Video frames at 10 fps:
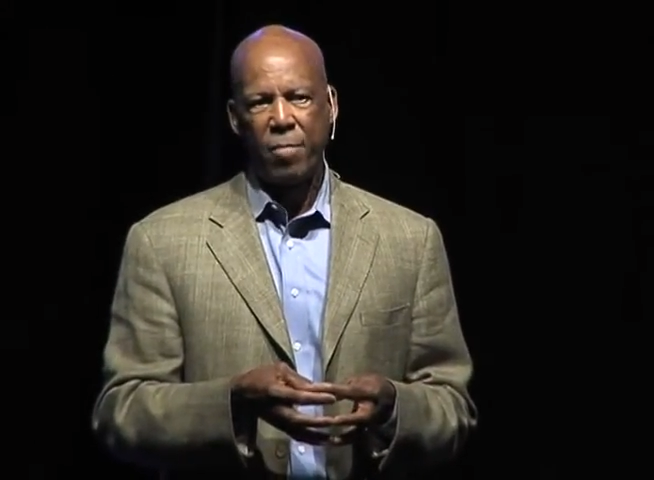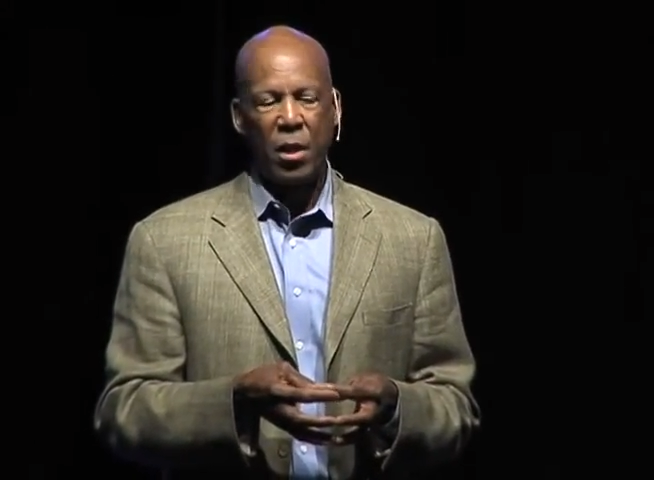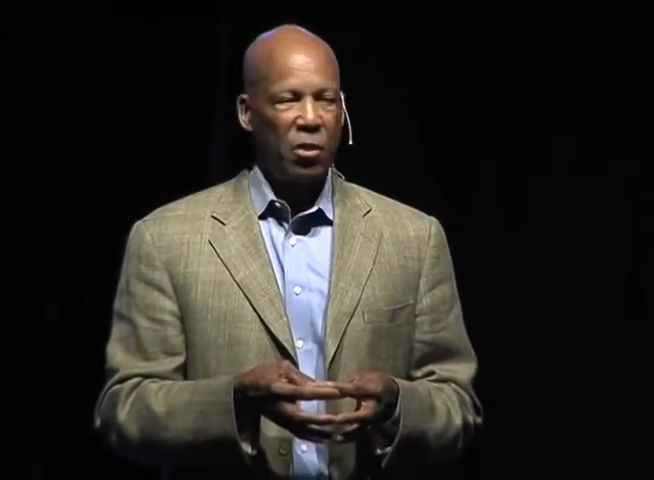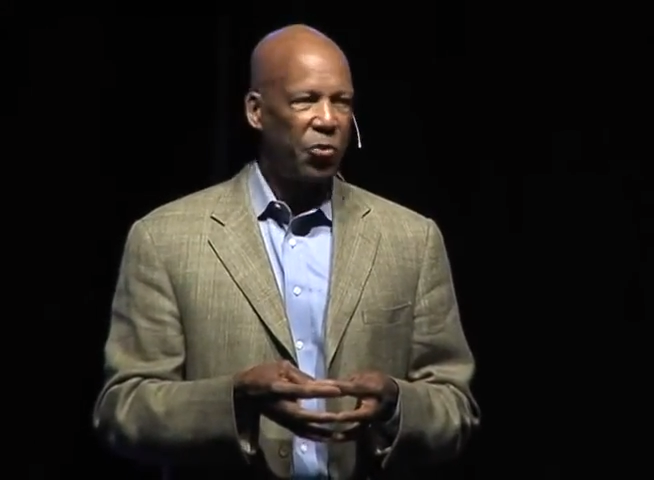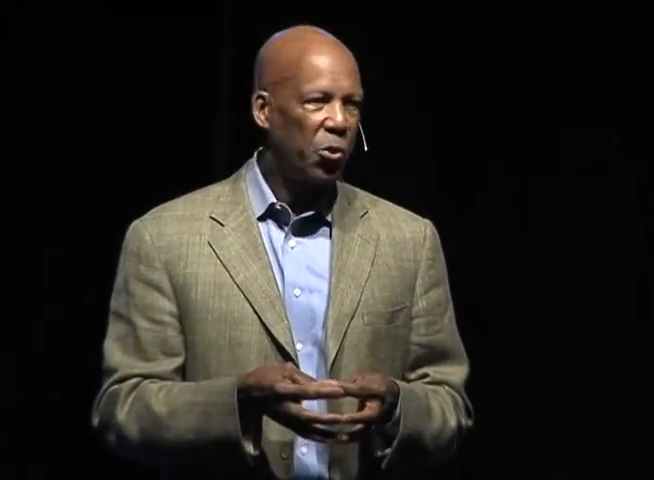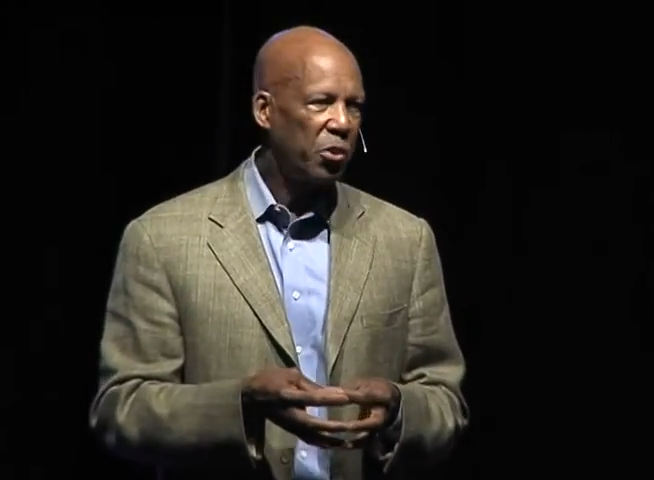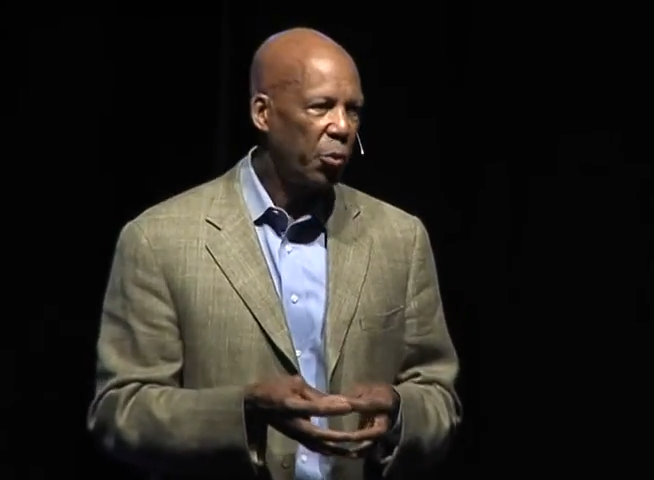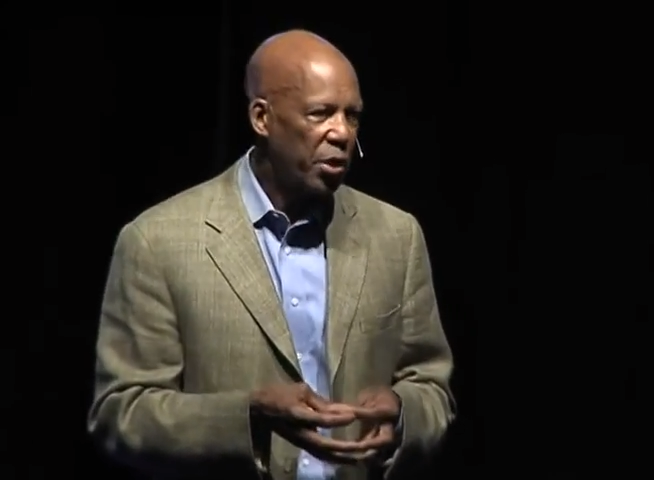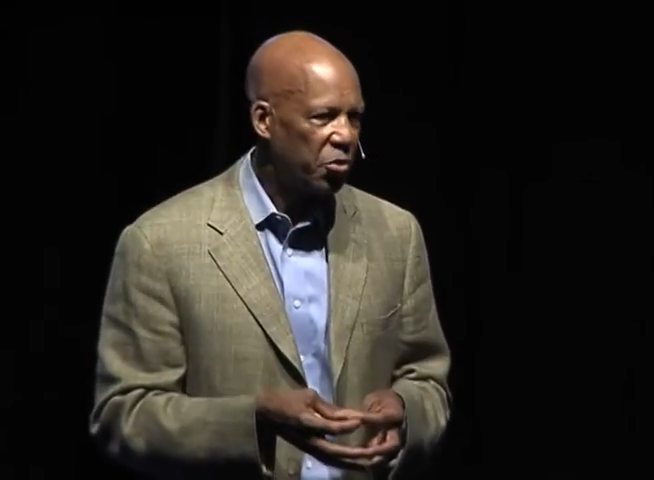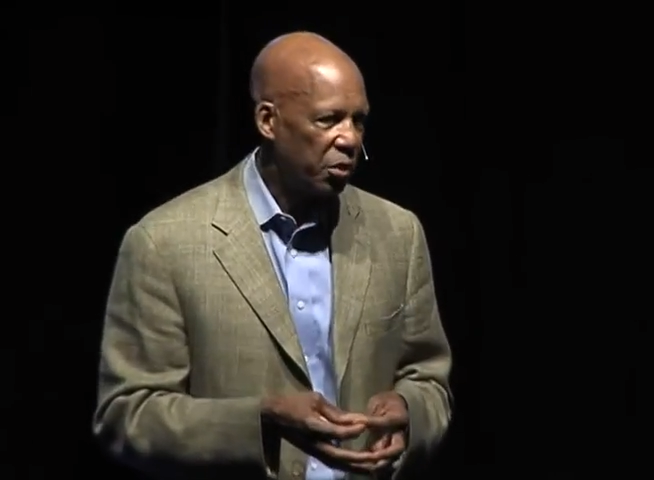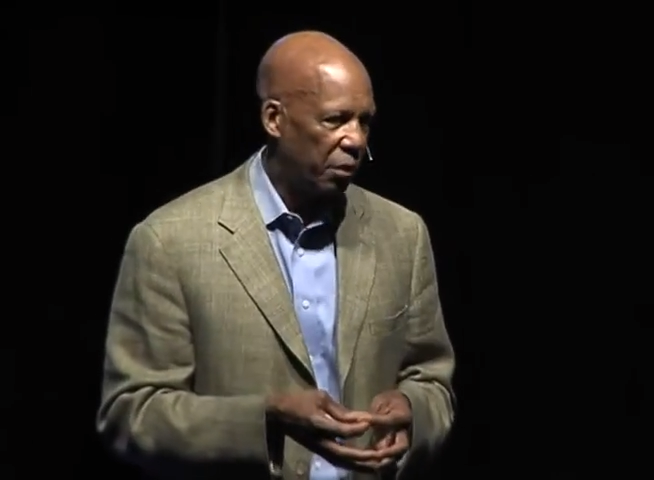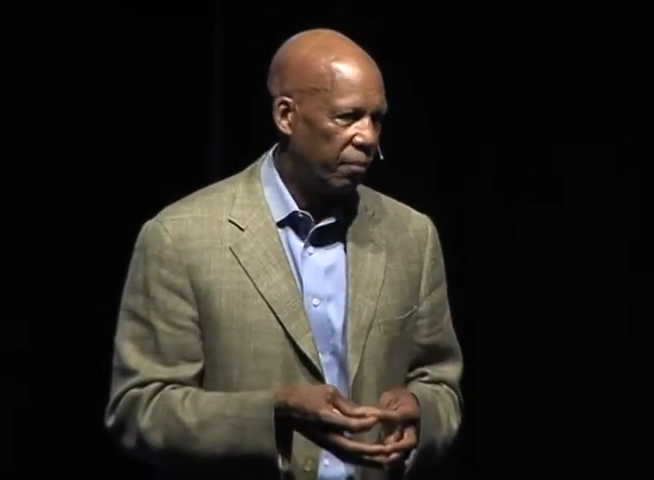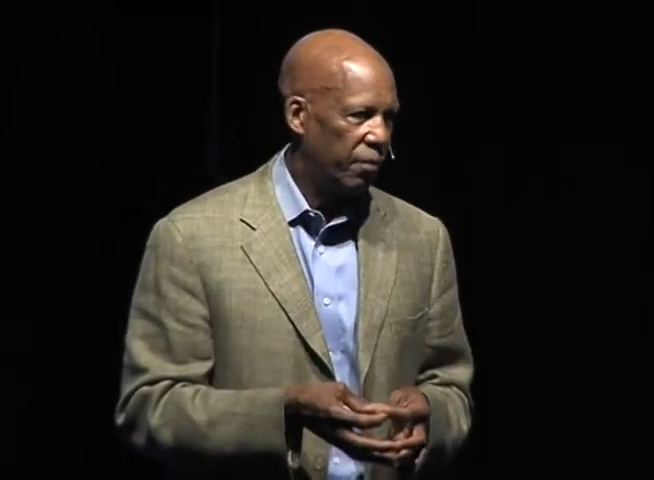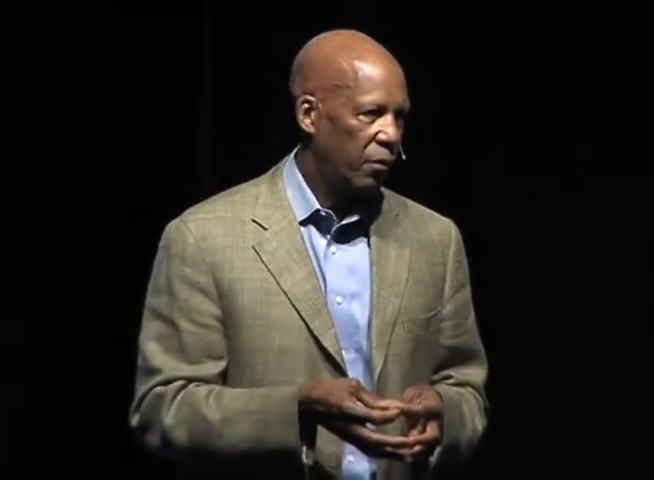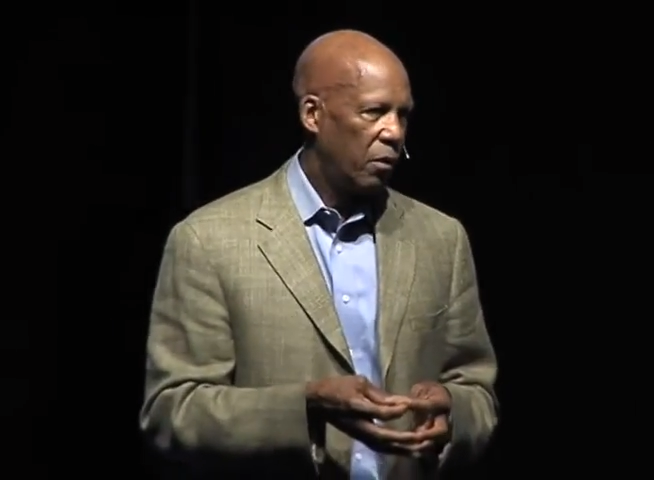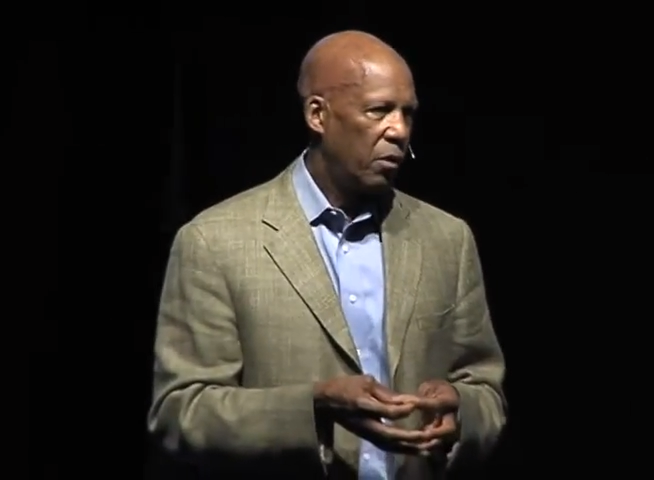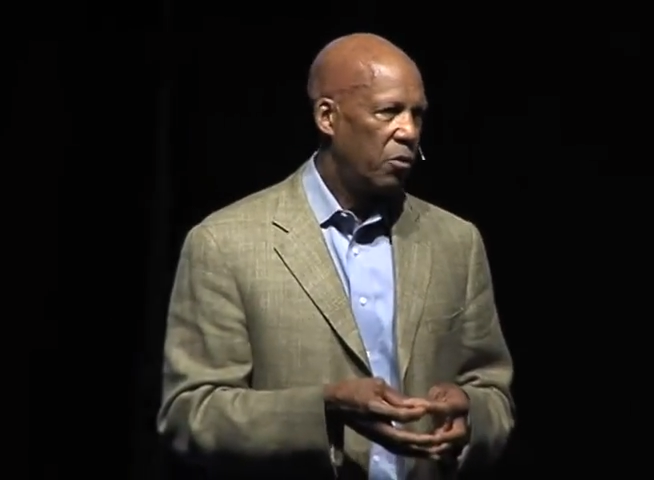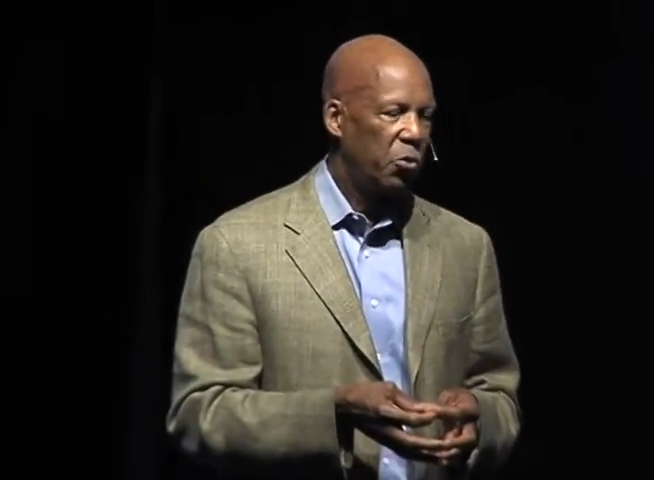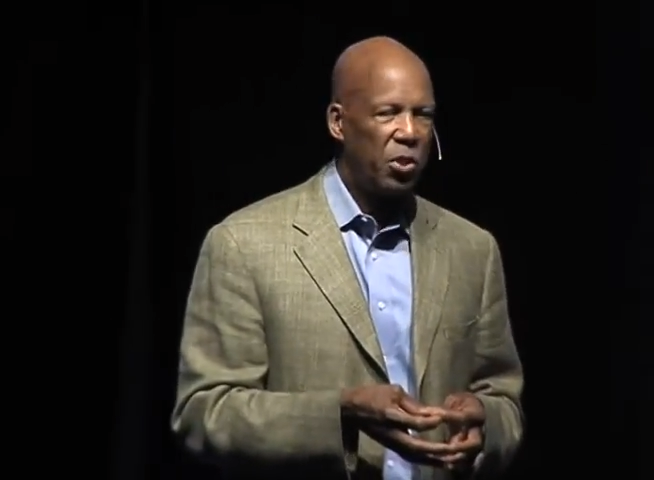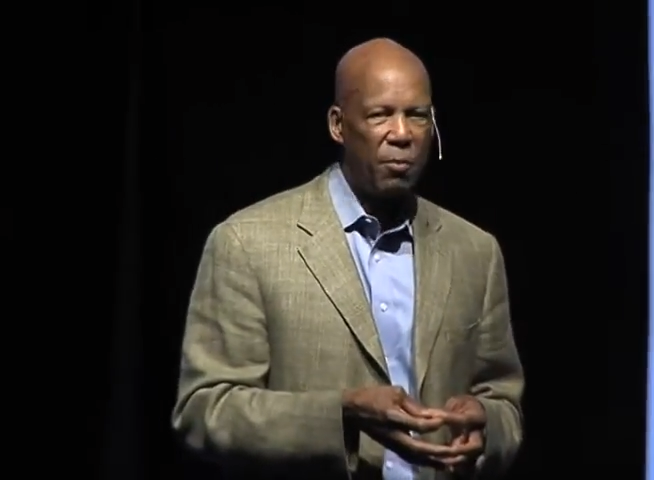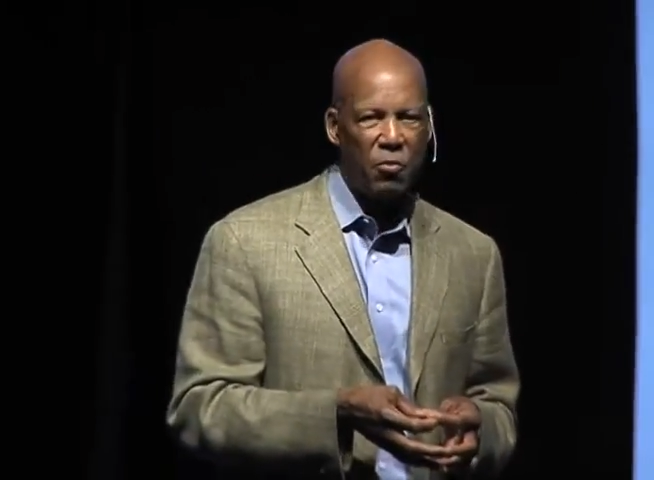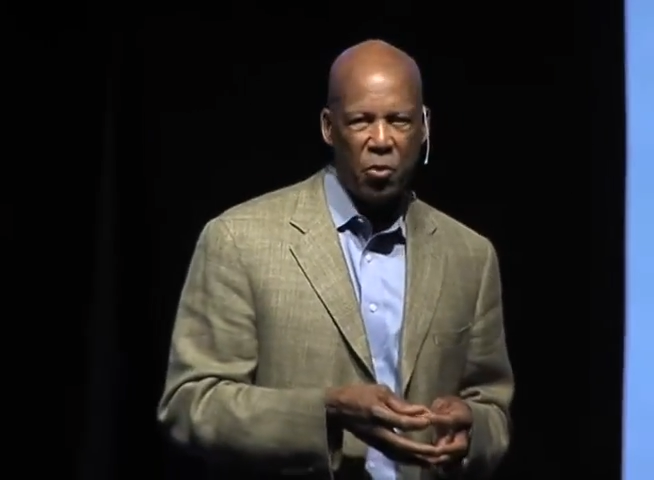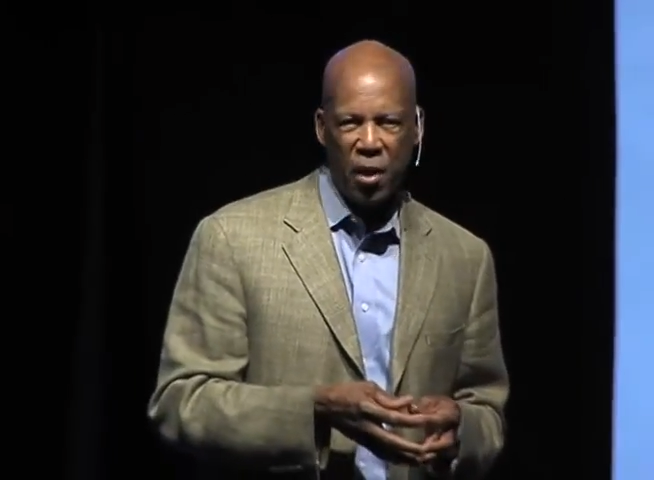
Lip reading: The third question, do some of you